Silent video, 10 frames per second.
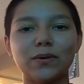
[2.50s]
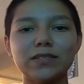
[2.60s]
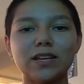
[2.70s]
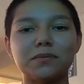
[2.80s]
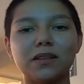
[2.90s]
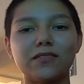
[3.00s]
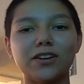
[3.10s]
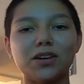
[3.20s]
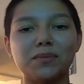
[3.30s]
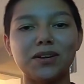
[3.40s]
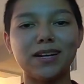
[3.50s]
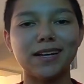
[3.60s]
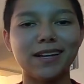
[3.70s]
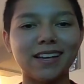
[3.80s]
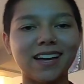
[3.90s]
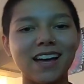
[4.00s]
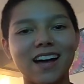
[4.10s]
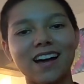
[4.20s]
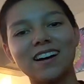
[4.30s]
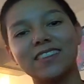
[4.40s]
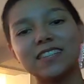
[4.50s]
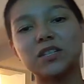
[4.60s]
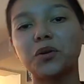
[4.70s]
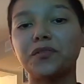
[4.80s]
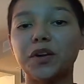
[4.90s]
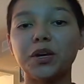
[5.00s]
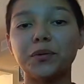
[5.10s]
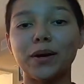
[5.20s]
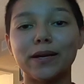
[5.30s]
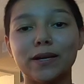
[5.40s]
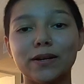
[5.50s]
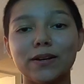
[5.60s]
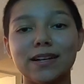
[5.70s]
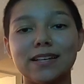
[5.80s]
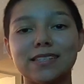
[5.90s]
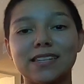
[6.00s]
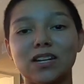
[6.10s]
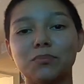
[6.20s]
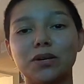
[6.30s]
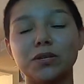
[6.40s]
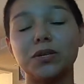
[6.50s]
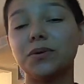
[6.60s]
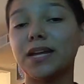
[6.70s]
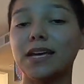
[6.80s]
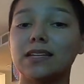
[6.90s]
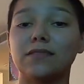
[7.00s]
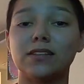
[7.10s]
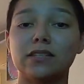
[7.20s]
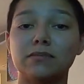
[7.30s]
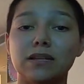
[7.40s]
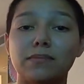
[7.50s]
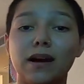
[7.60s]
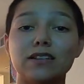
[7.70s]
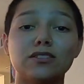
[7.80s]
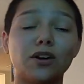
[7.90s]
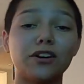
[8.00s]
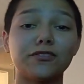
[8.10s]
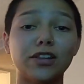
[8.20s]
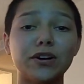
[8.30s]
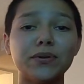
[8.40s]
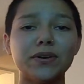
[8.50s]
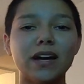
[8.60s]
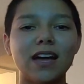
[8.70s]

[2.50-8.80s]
What's up, gloving community? This little video right here is going to be a Q&A given to me by Starflow.